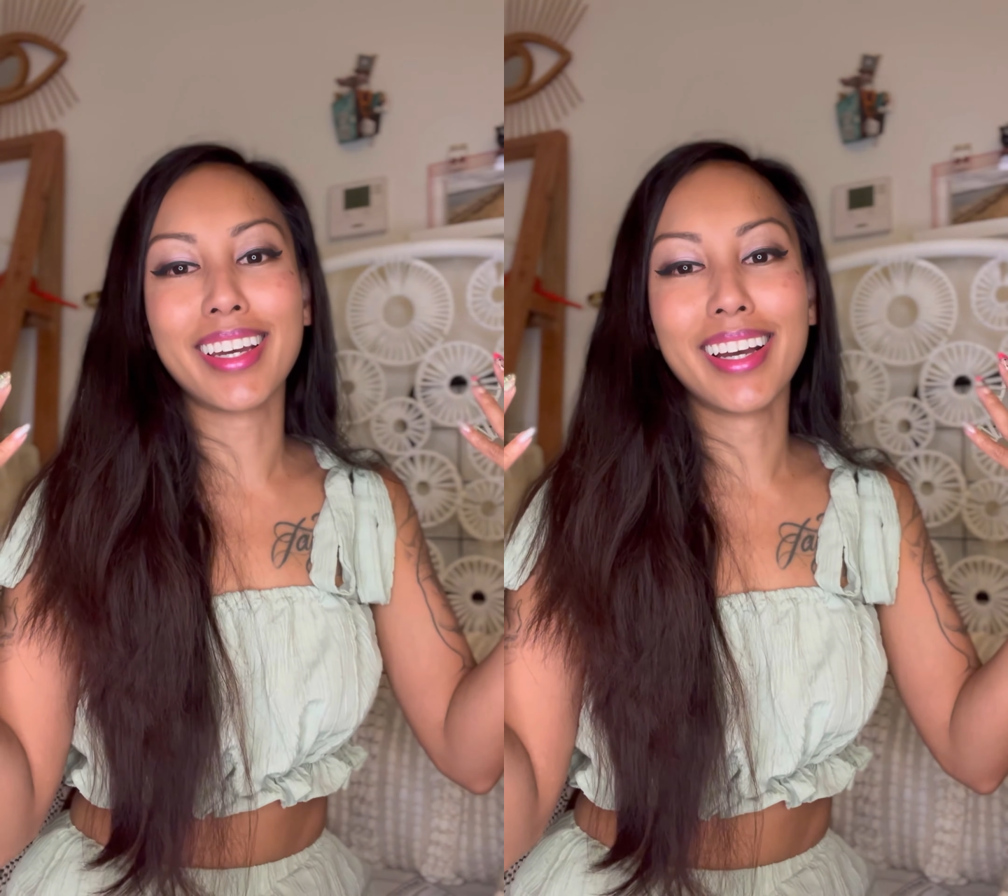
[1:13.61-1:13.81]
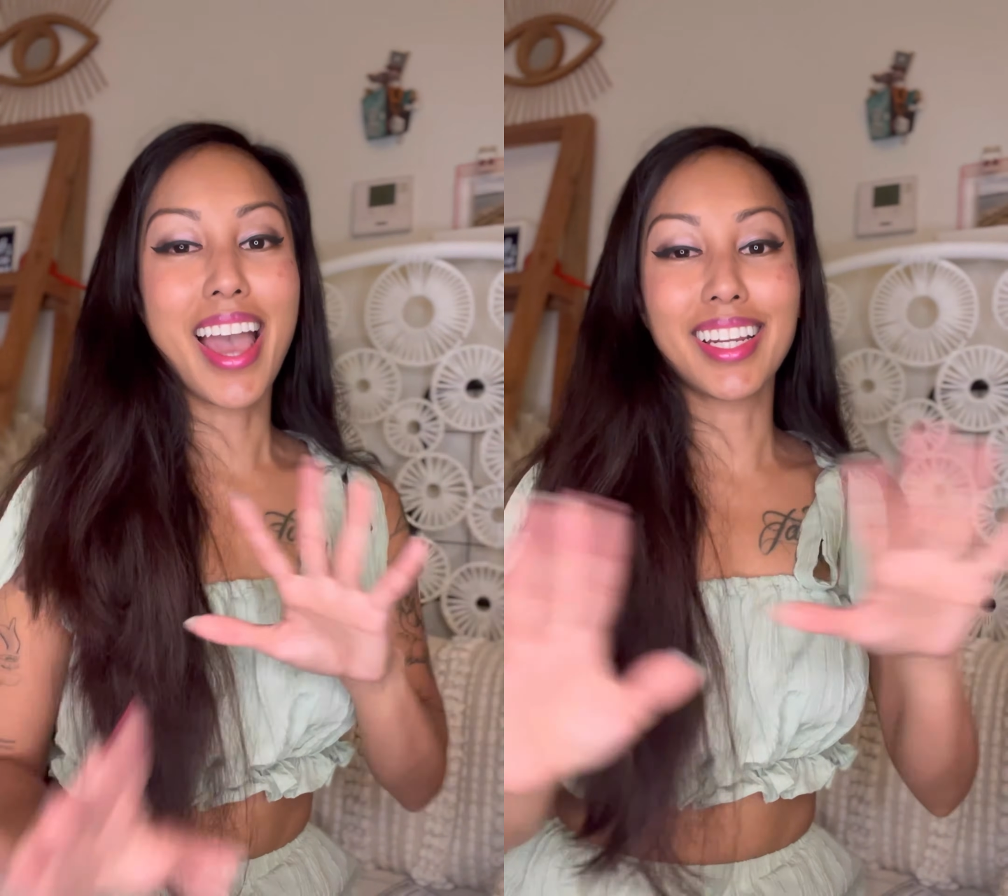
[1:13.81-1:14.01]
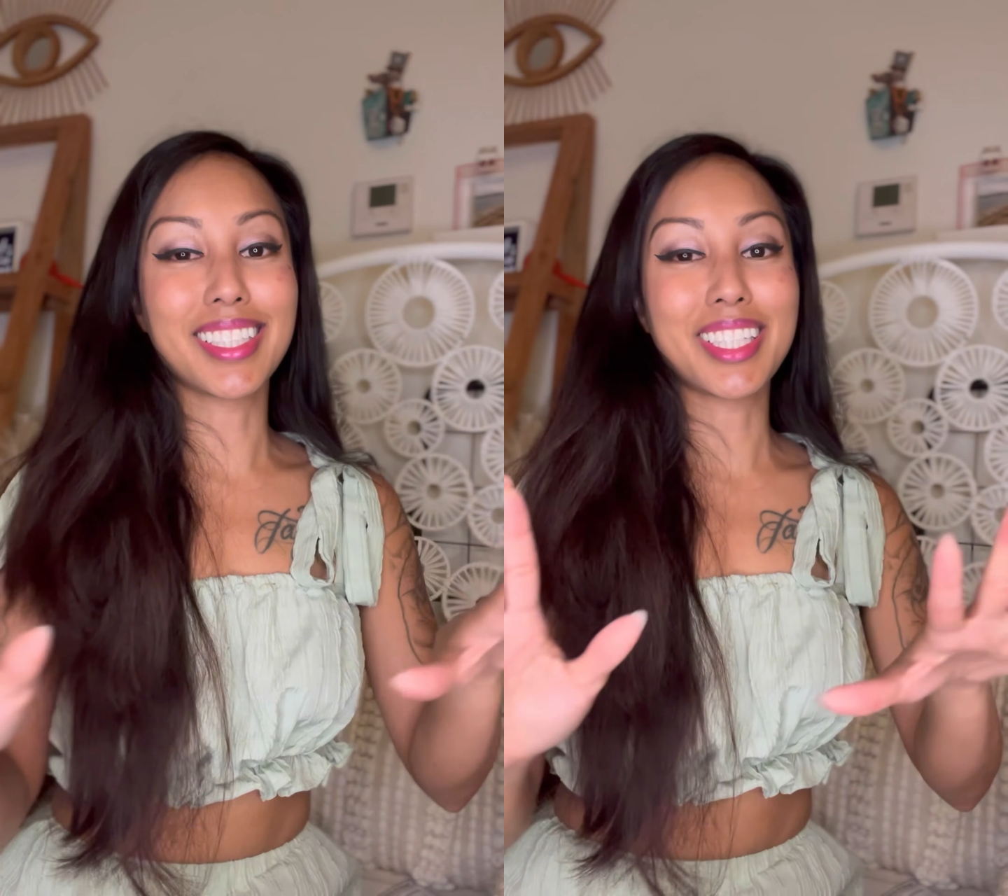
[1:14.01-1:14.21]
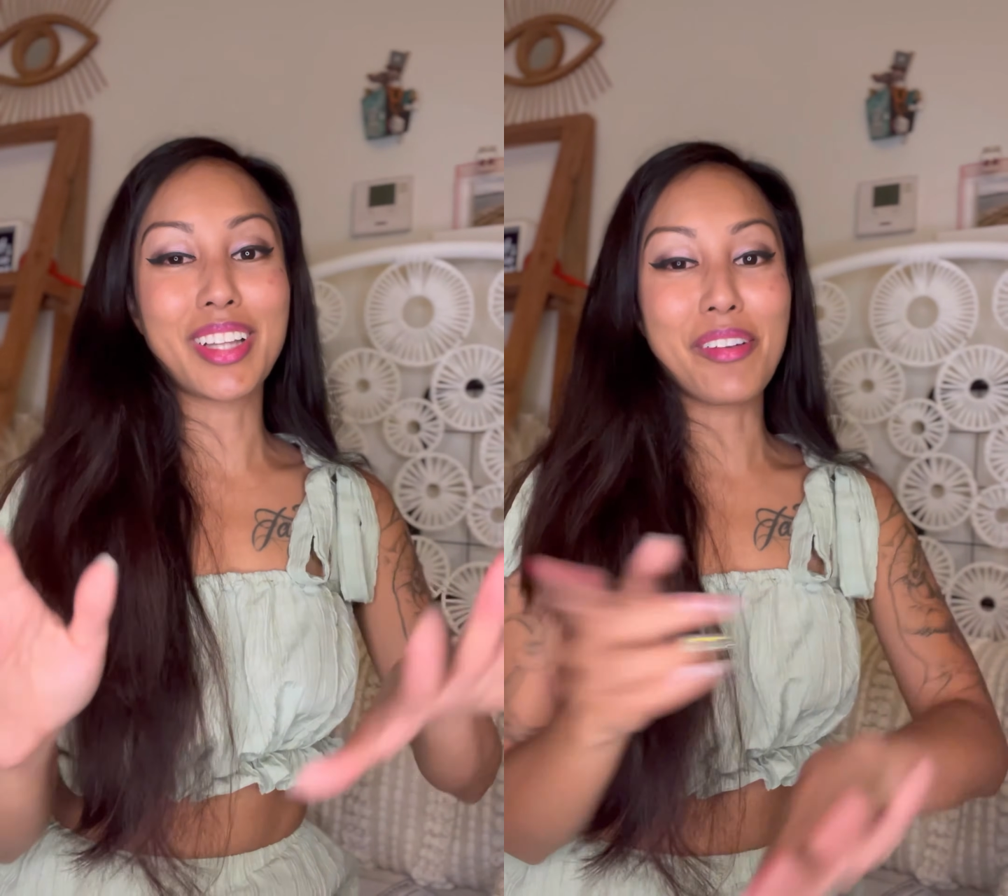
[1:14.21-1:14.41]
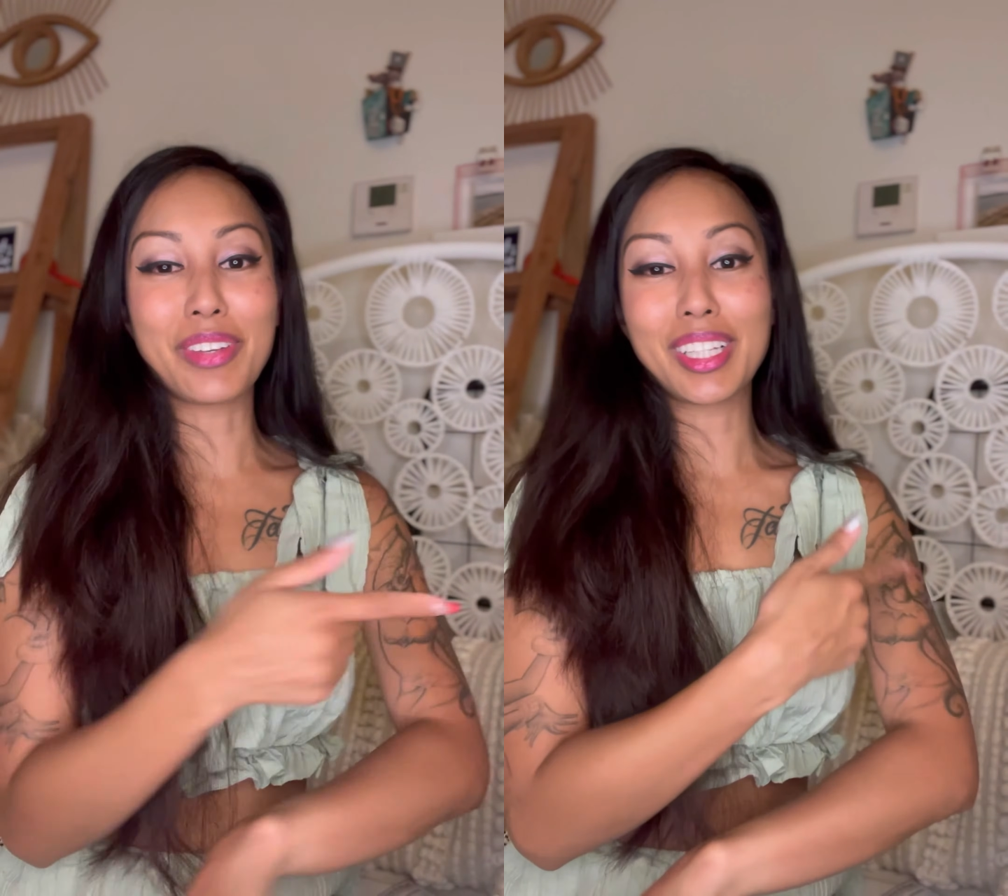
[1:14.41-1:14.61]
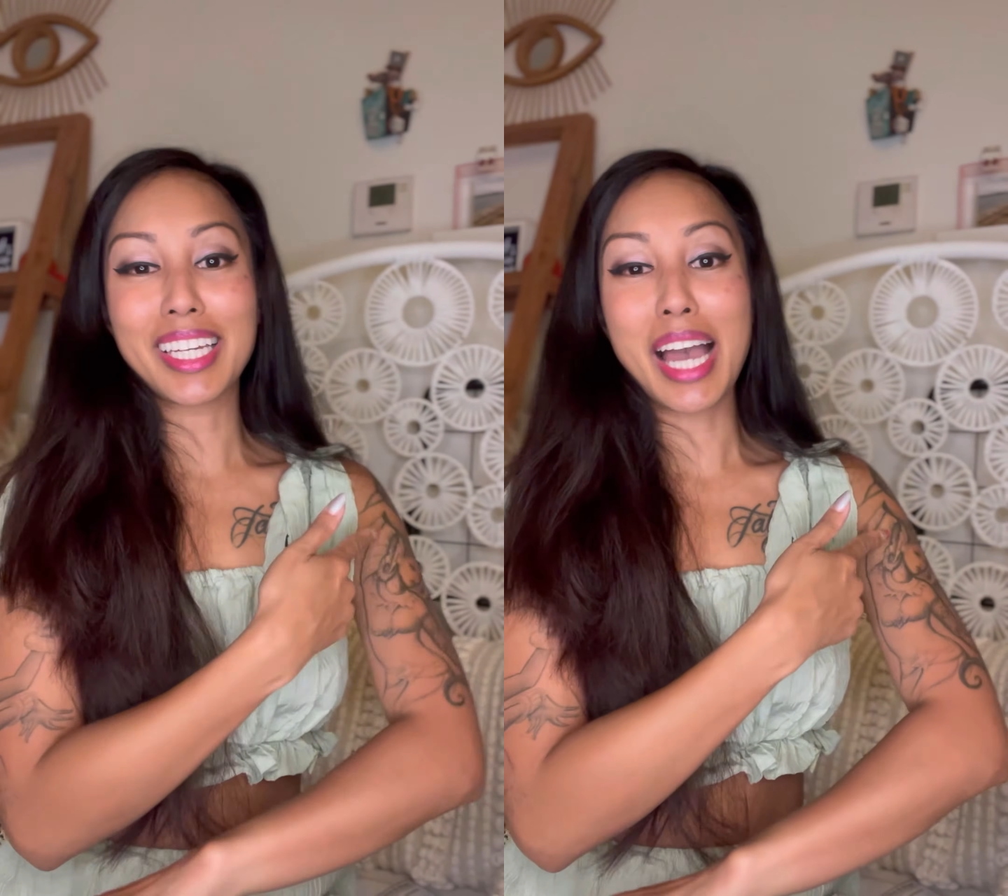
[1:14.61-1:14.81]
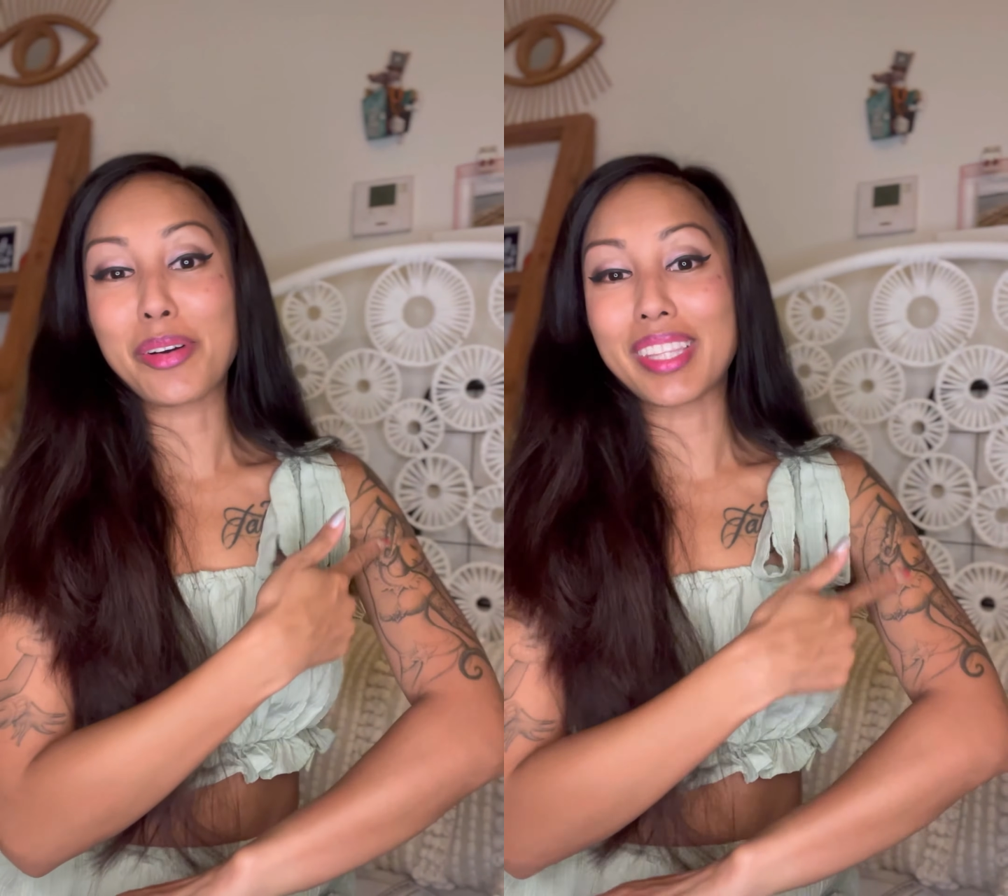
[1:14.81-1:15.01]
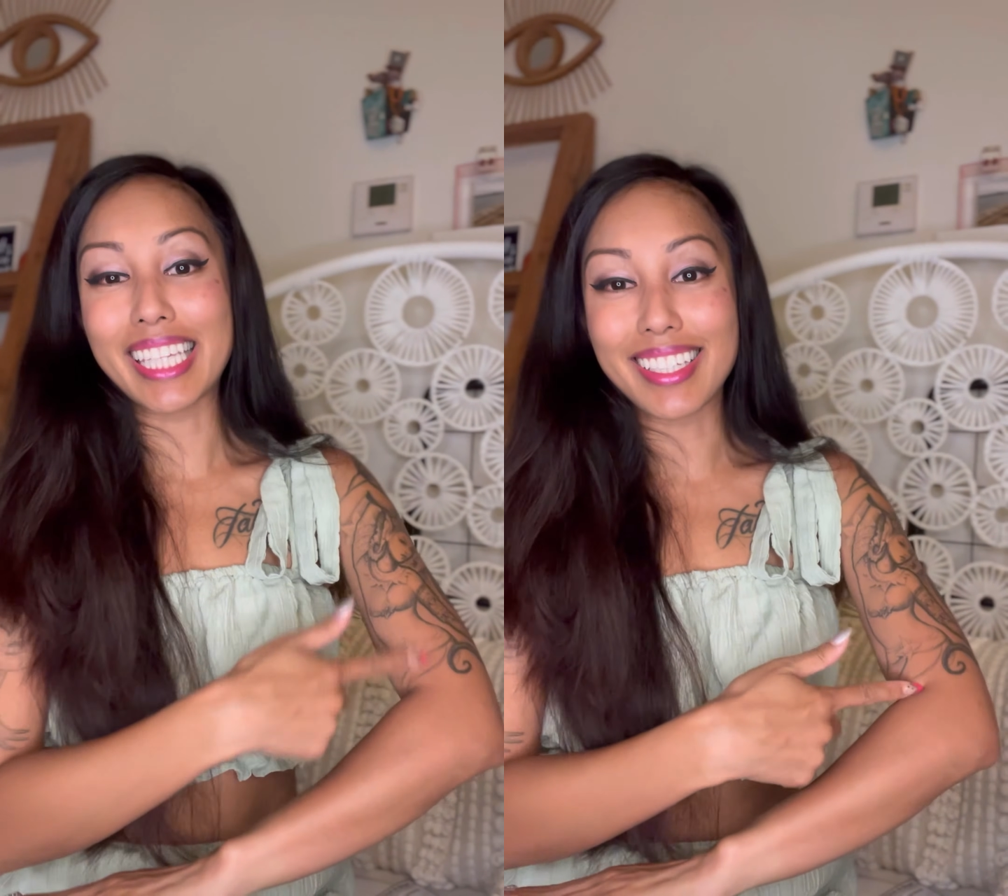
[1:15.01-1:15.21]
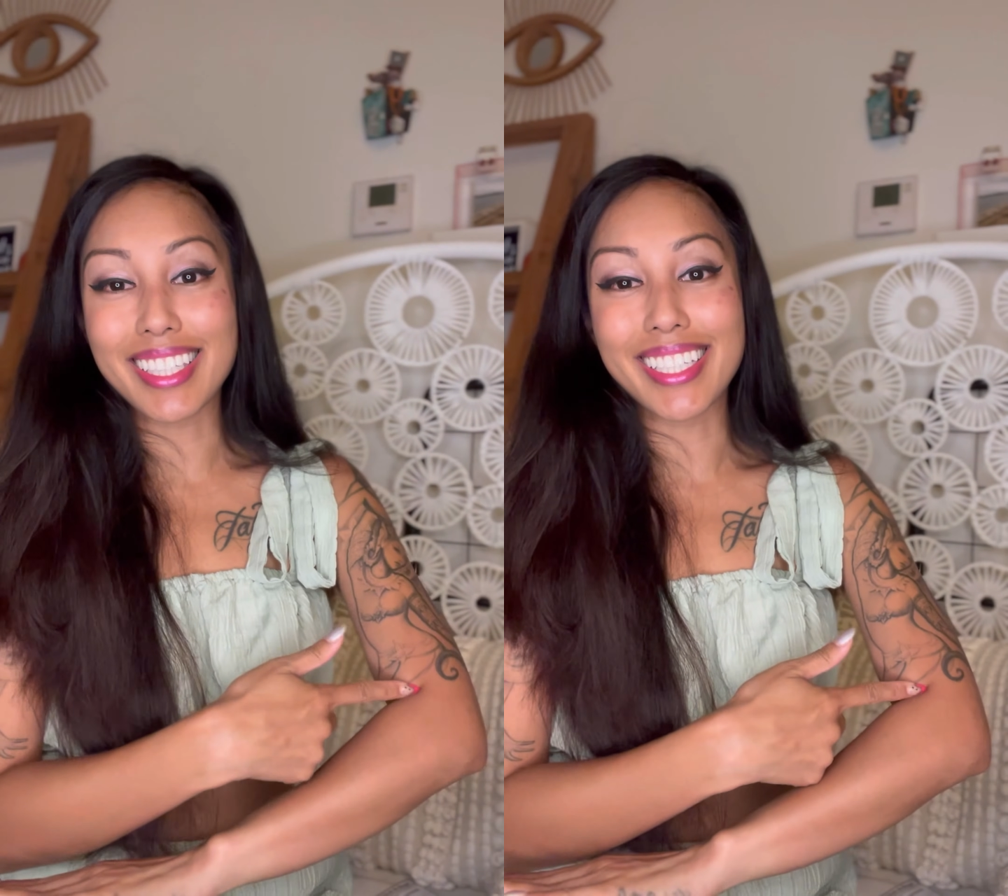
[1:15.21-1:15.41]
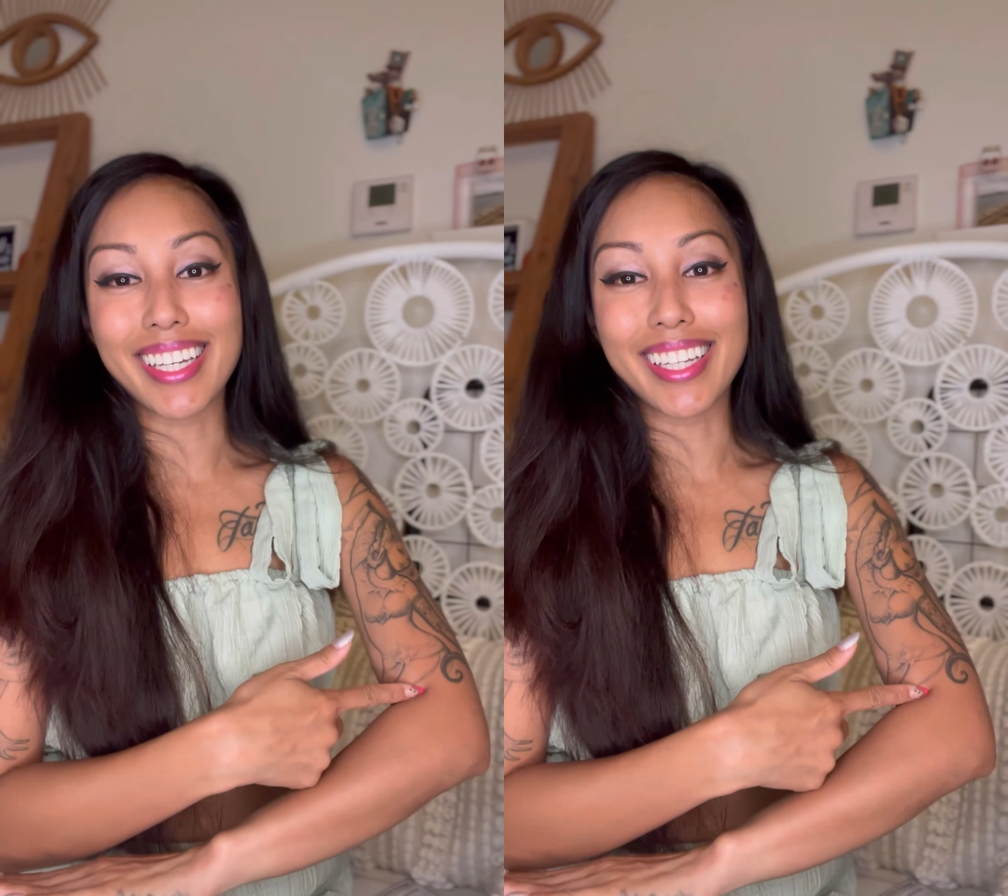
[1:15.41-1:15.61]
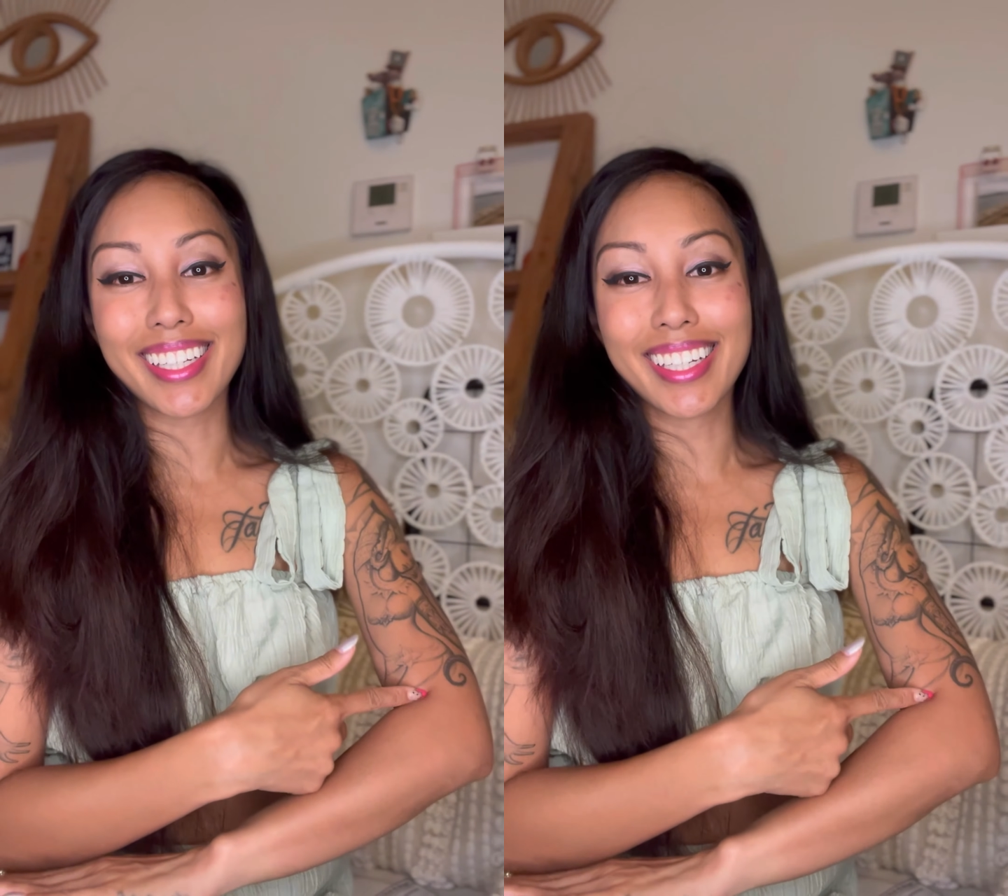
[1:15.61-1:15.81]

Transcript: And it does not feel like how these did.